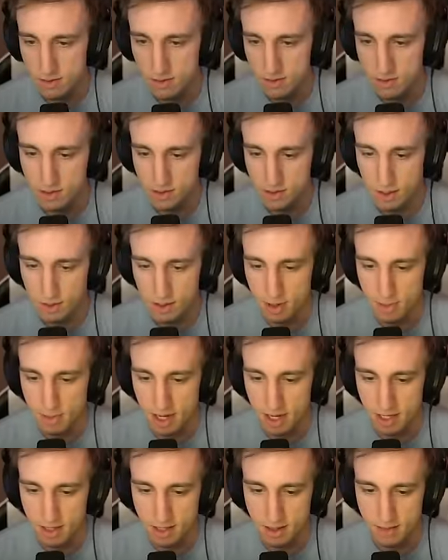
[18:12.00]
He's jumping on the
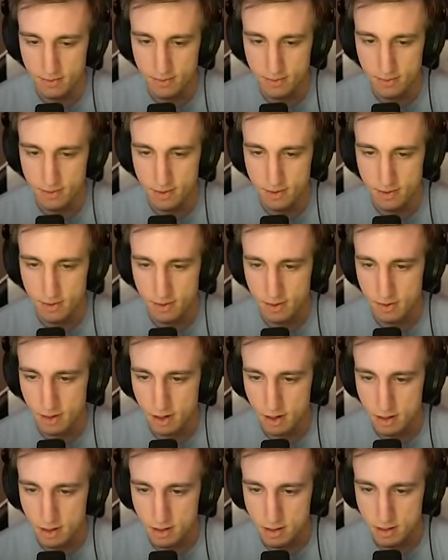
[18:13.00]
body.
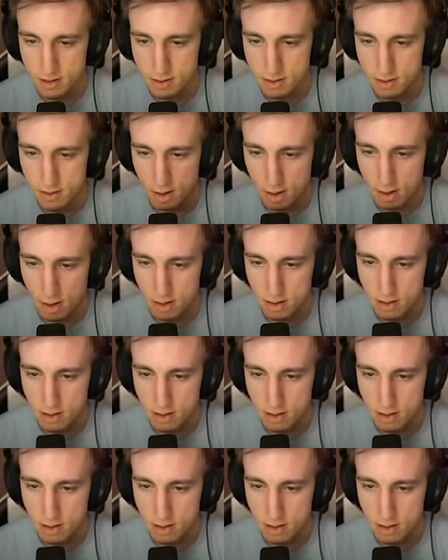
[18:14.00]
All right.